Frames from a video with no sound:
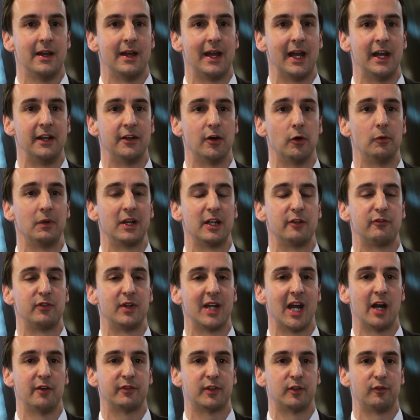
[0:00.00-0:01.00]
And only if
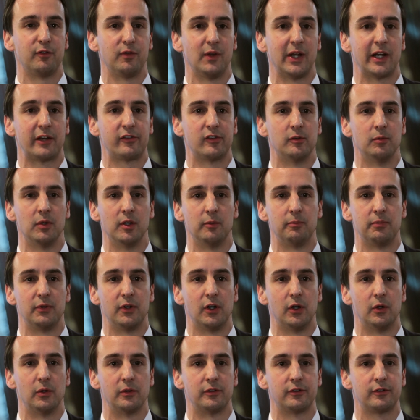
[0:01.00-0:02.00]
you have the flexible
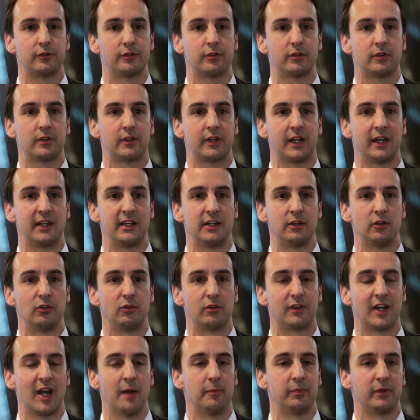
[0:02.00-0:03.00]
approach can you
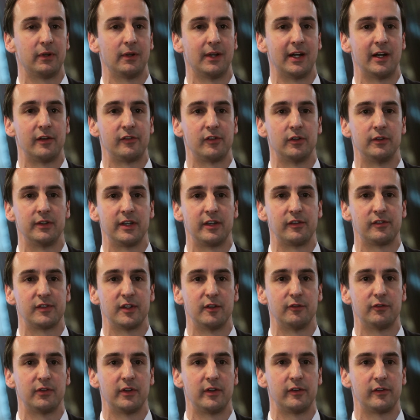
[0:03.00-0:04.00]
capitalize on these
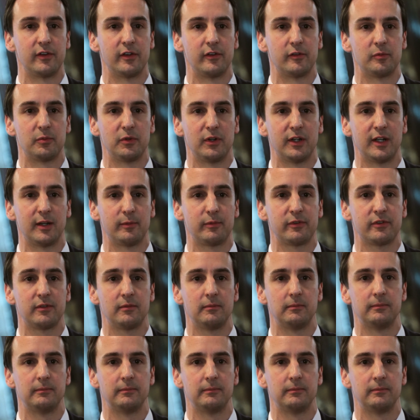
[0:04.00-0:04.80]
differences, perhaps.